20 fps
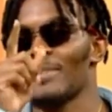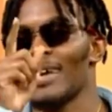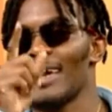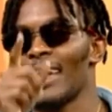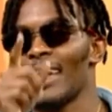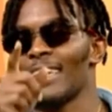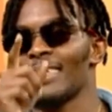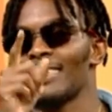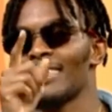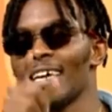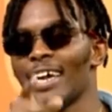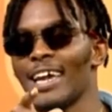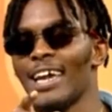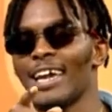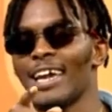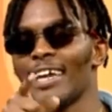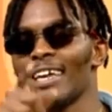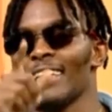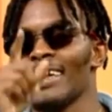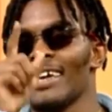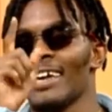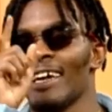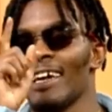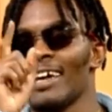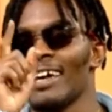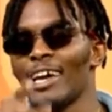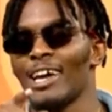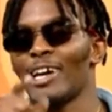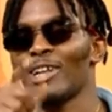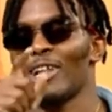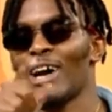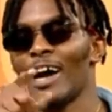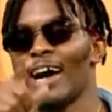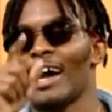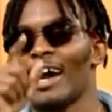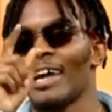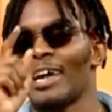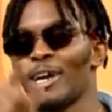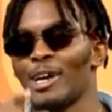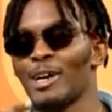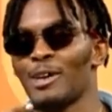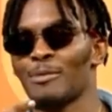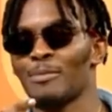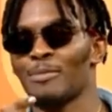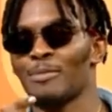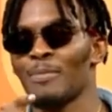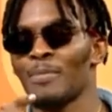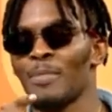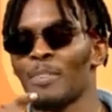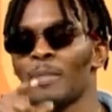SALIM.